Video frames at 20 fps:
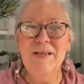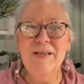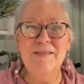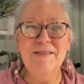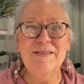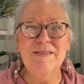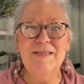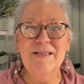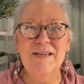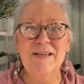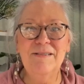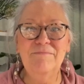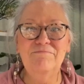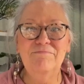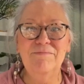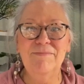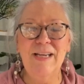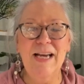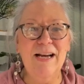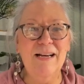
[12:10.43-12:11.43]

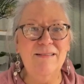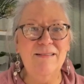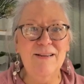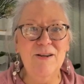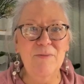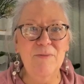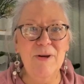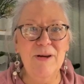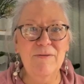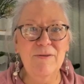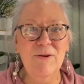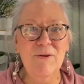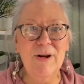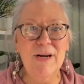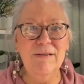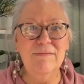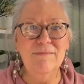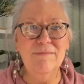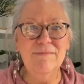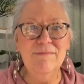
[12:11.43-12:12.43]
I hope you have a
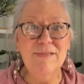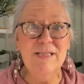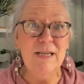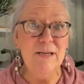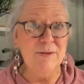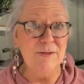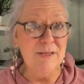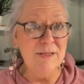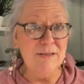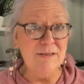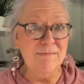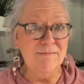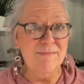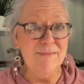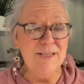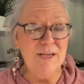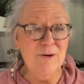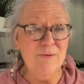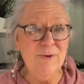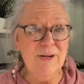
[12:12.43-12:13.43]
great sales season.
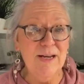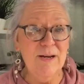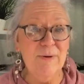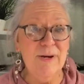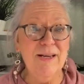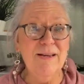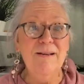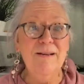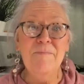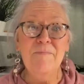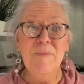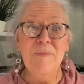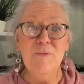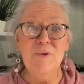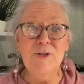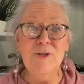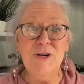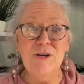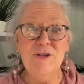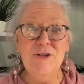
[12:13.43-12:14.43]
So anyway,
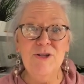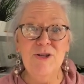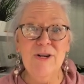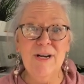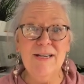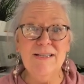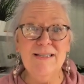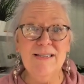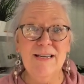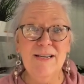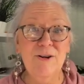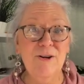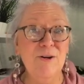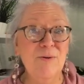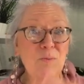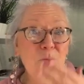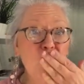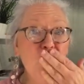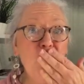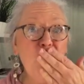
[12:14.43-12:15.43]
we'll talk to you guys
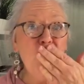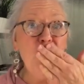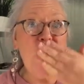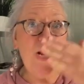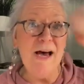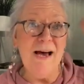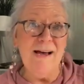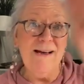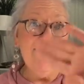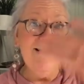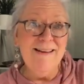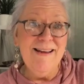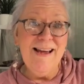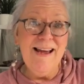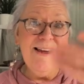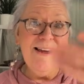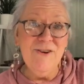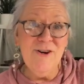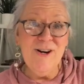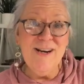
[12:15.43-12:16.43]
later.
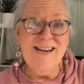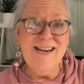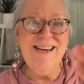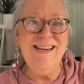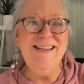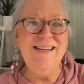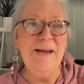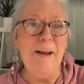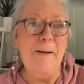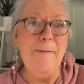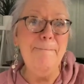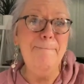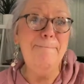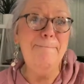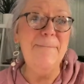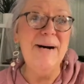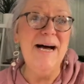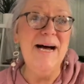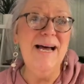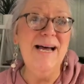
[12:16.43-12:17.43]
Have a great night.
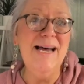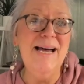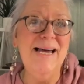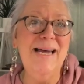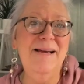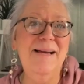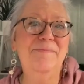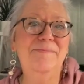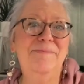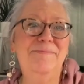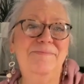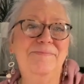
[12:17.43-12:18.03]
Bye.